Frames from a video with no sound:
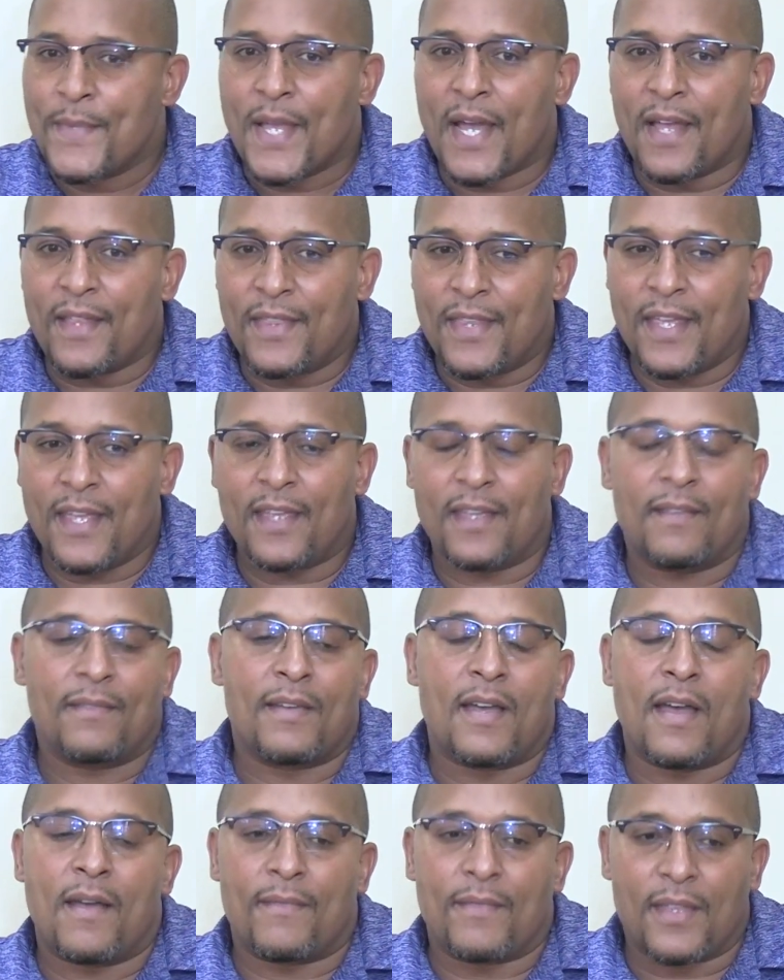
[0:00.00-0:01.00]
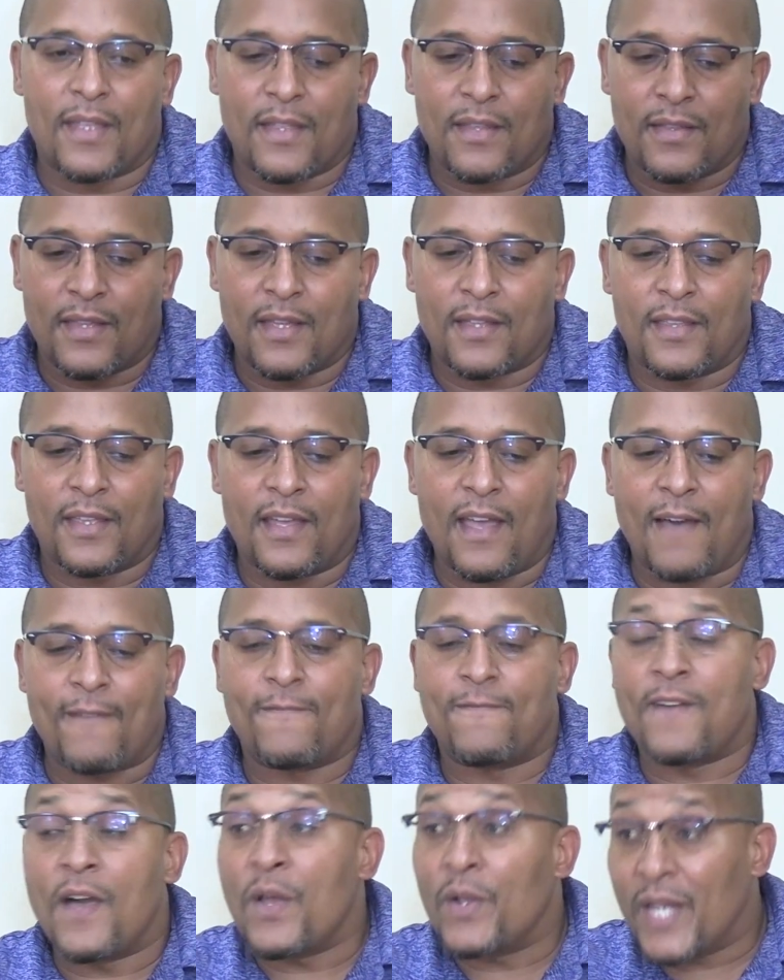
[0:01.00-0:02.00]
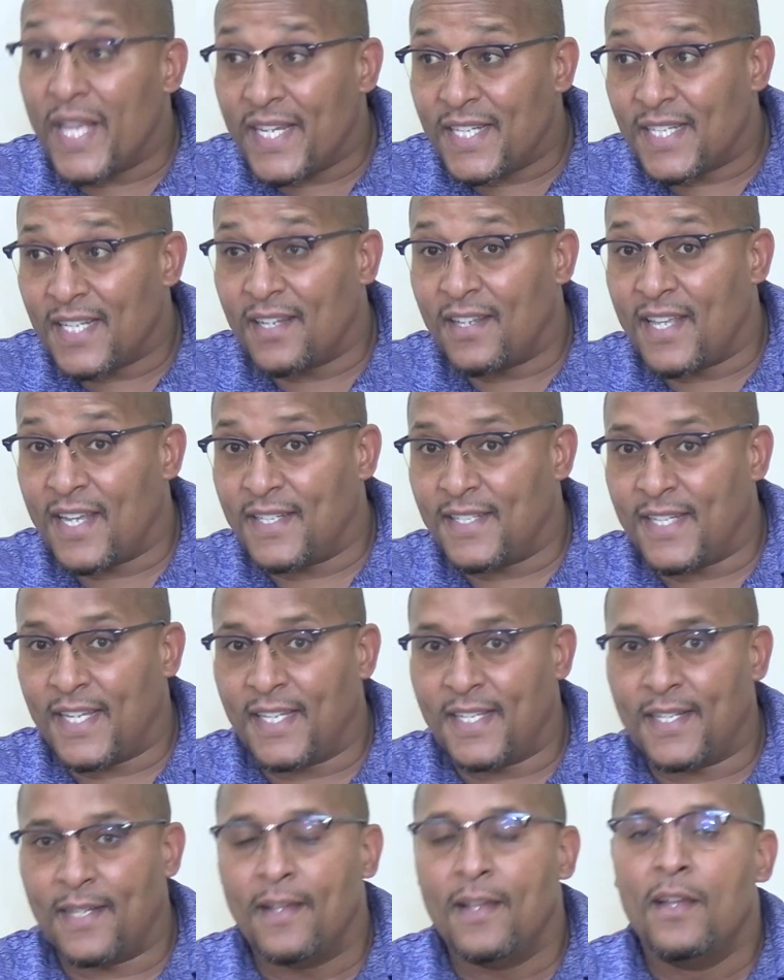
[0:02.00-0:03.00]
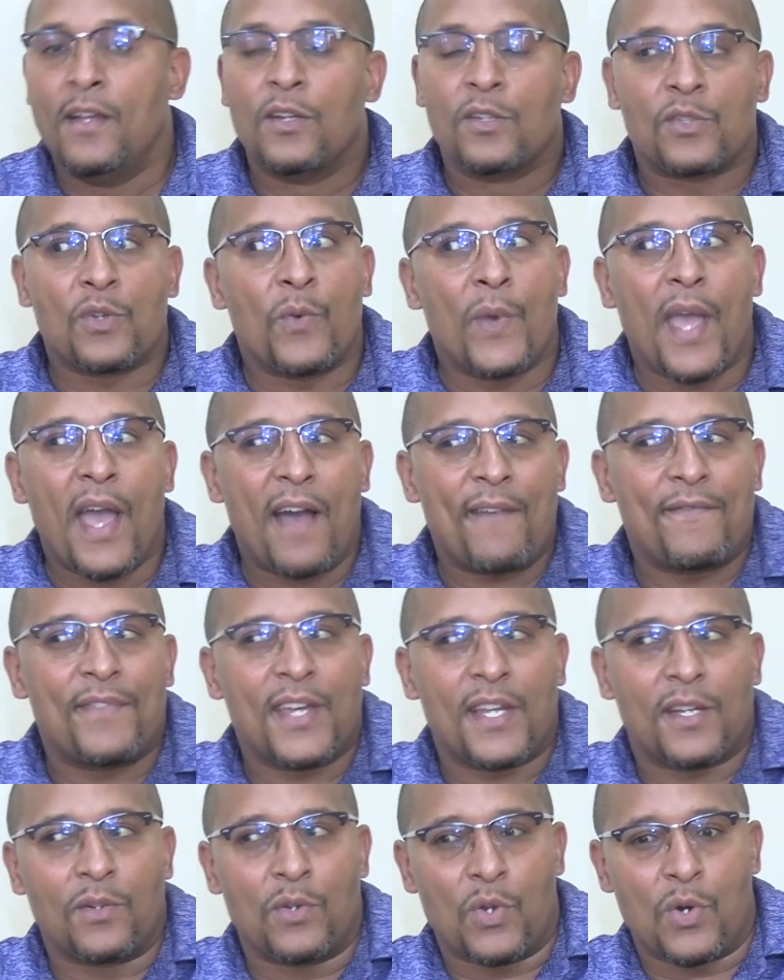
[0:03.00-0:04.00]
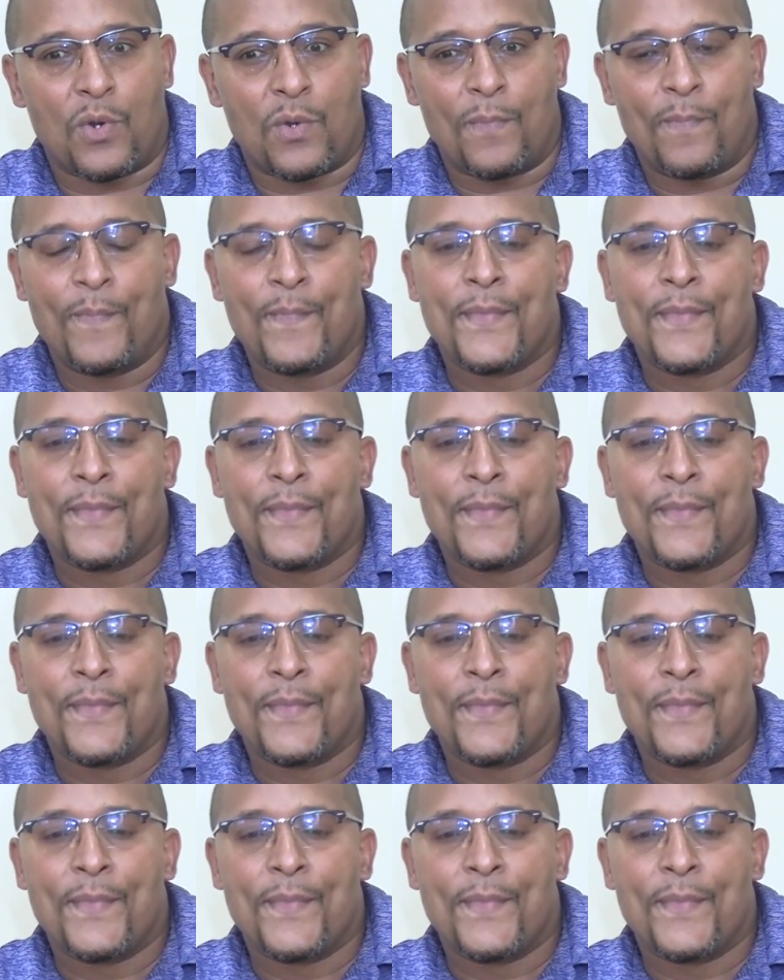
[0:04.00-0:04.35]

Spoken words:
and they have violated that data? So we have that law.